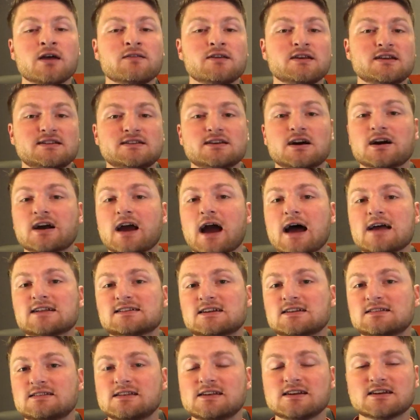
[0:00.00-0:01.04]
These young guys
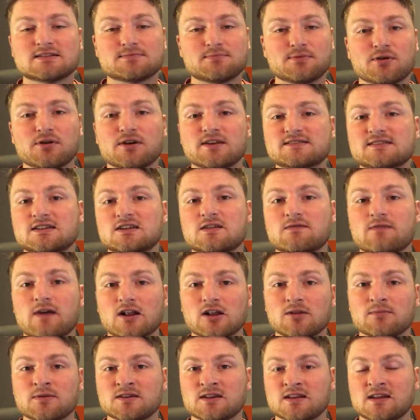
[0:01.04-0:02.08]
get the experience and
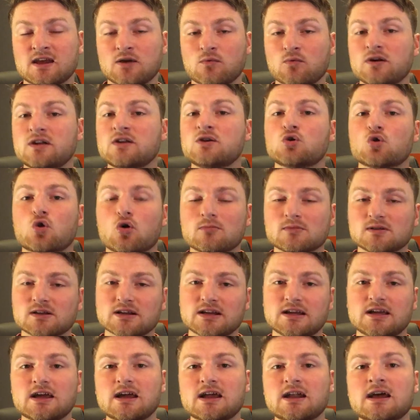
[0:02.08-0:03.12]
development that they wouldn't normally
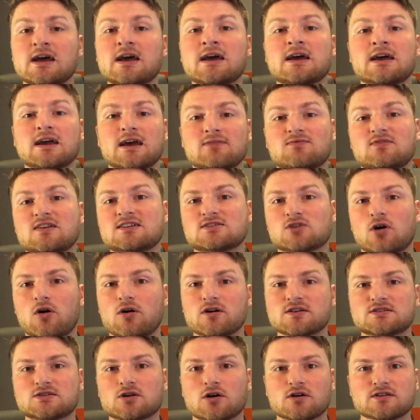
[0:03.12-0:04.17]
get if these
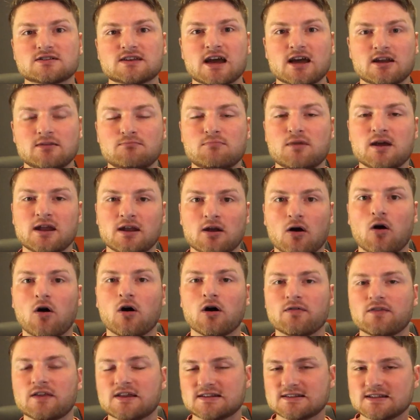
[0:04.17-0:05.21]
all-stars had been
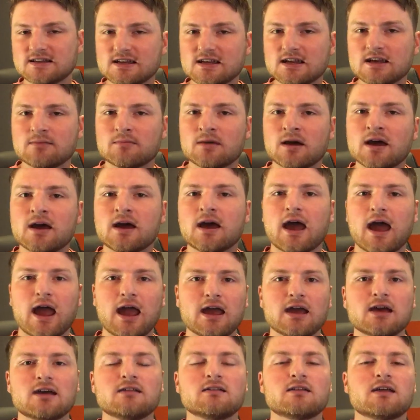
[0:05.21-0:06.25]
on the team,
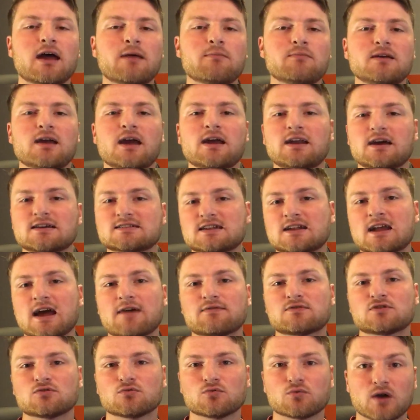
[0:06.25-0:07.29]
and the NBA doesn't
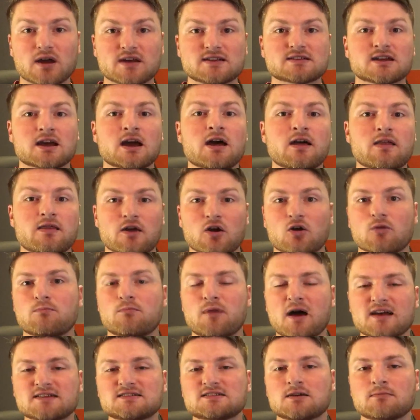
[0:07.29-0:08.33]
have to risk their
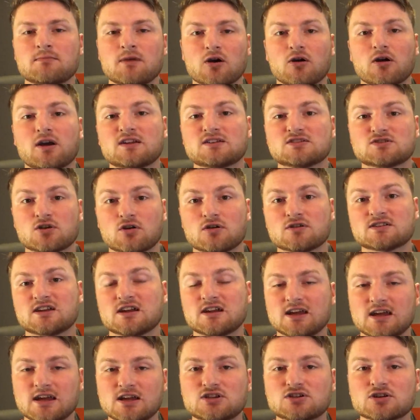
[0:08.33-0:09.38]
best American stars
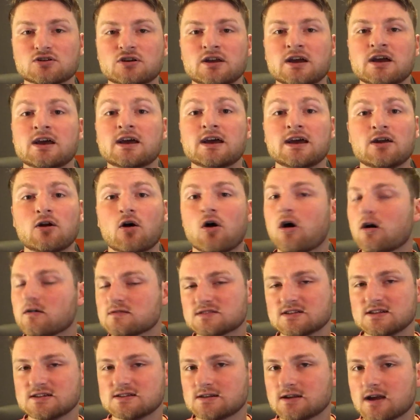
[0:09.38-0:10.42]
getting injured in
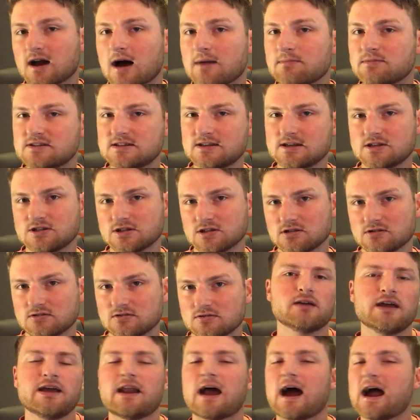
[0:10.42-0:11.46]
off-season competition.
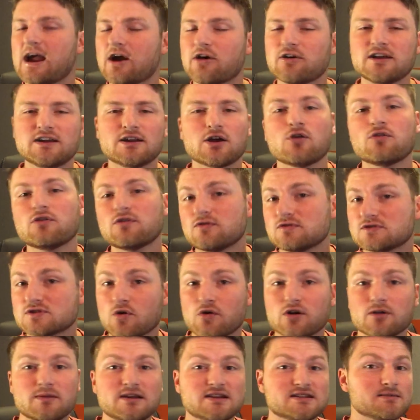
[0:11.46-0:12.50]
And I already know that there's
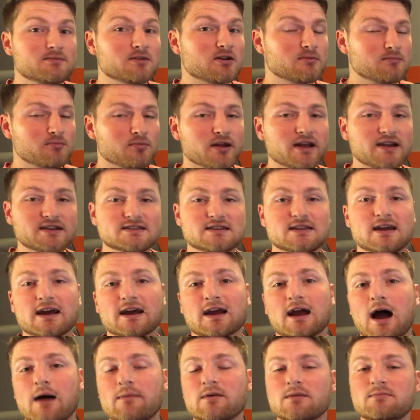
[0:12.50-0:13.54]
going to be some complaints to that
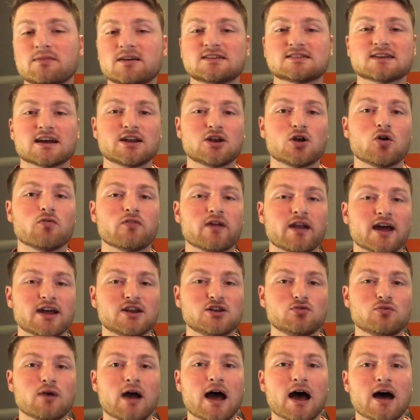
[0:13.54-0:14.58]
comment, because I know that I
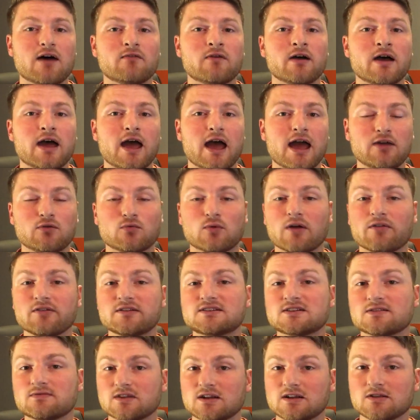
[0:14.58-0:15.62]
do have a
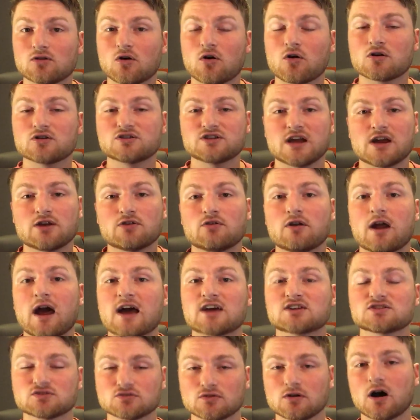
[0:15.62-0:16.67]
relatively large
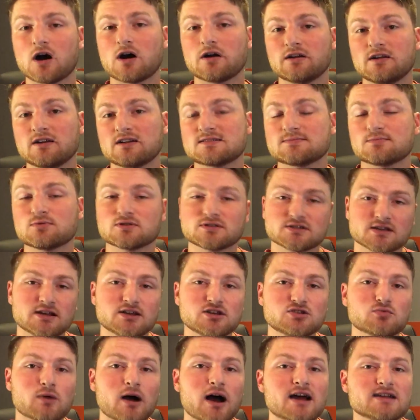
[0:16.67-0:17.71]
international audience
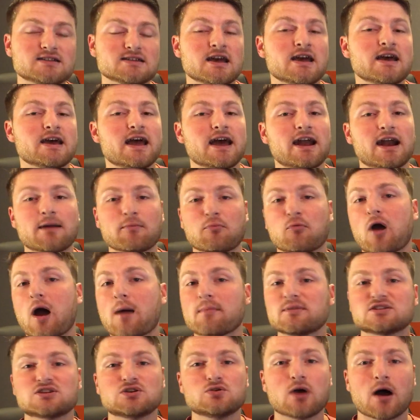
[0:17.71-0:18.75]
percentage-wise, and I
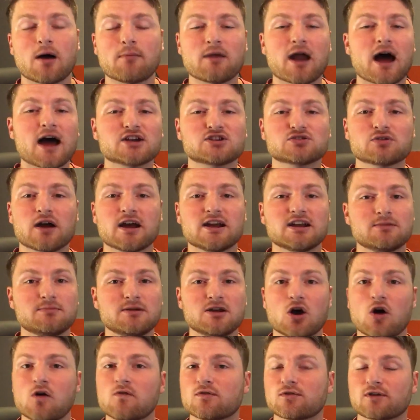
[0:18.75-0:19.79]
promise you I'm not trying to
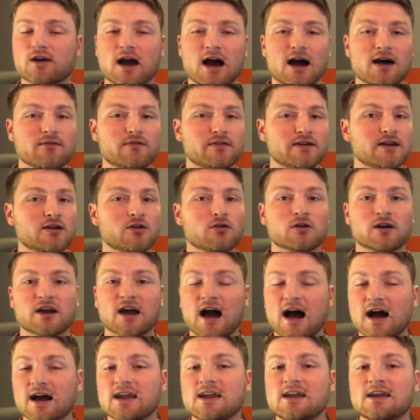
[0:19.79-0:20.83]
be overconfident or
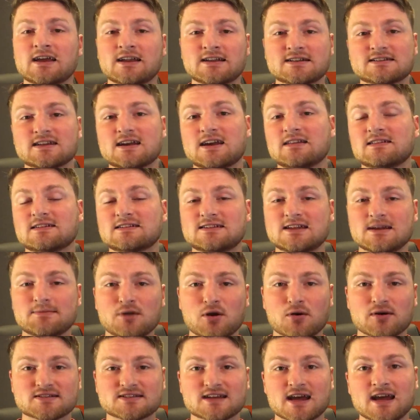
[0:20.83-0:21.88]
cocky in saying that Team
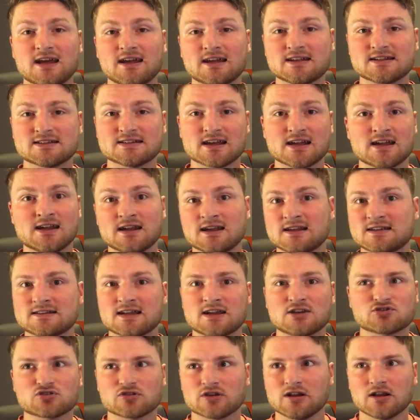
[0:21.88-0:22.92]
USA can send
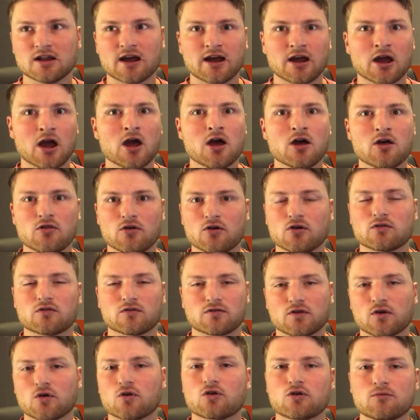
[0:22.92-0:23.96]
essentially like their
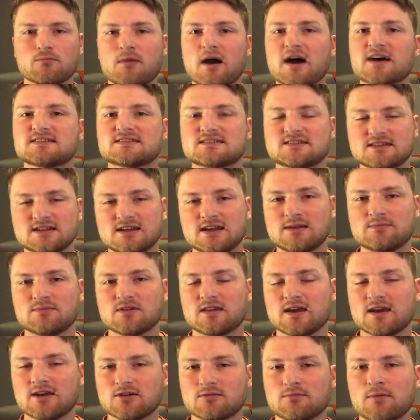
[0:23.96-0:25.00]
third best team that
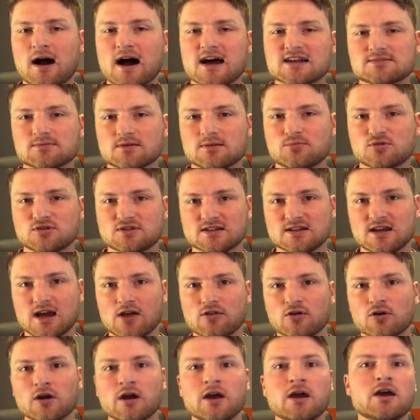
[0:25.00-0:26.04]
they could possibly put
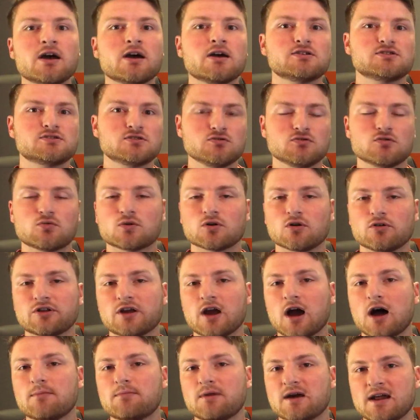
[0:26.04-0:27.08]
together to the World
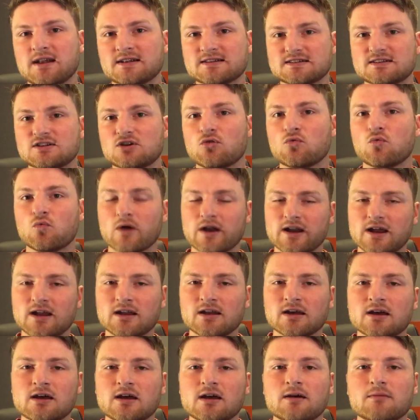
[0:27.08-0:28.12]
Cup and still win
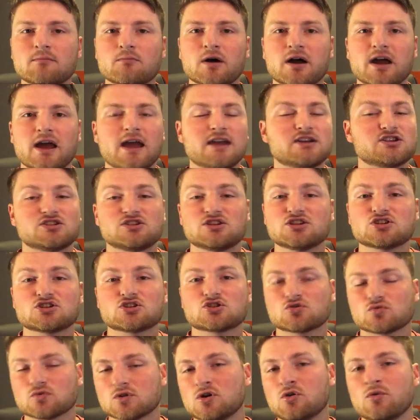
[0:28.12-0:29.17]
it. But it's just
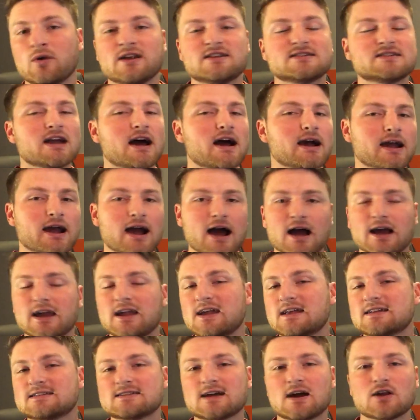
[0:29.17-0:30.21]
true. It's not
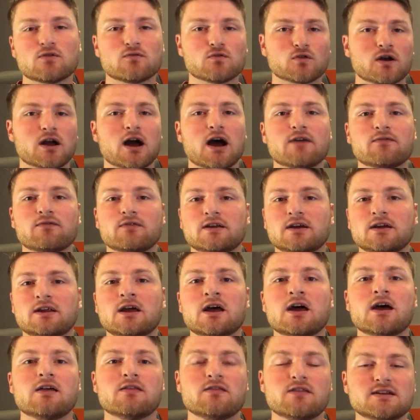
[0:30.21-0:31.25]
cocky, it's not overconfident.
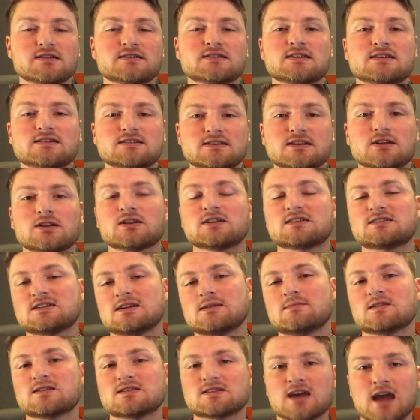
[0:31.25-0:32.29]
This is still a
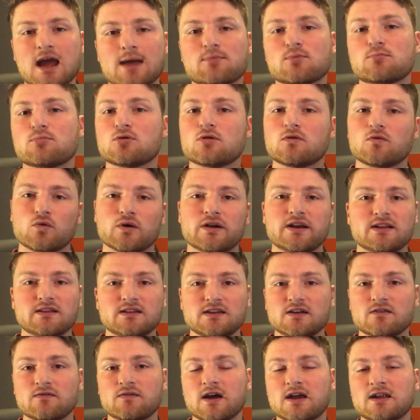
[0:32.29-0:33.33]
team that's capable of winning
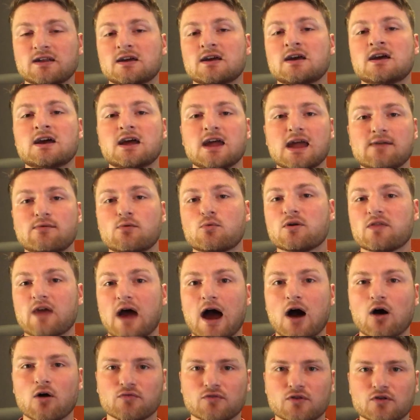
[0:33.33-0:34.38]
the event, even
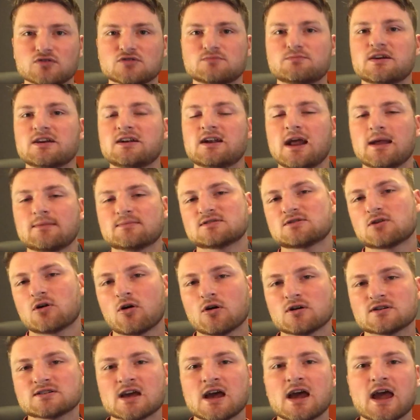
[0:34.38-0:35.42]
without those big name
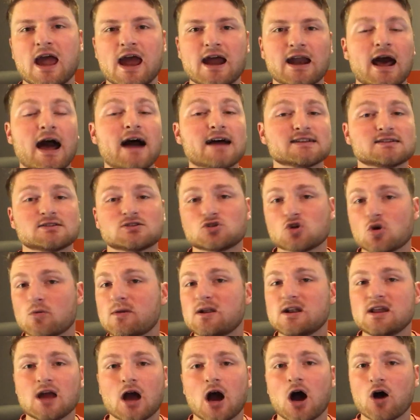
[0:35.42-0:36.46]
stars, and it has so
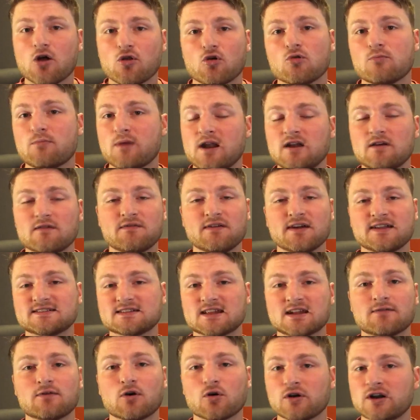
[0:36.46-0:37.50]
many other benefits
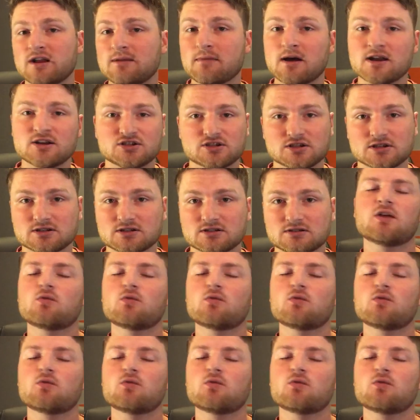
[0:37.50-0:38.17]
that I've already mentioned.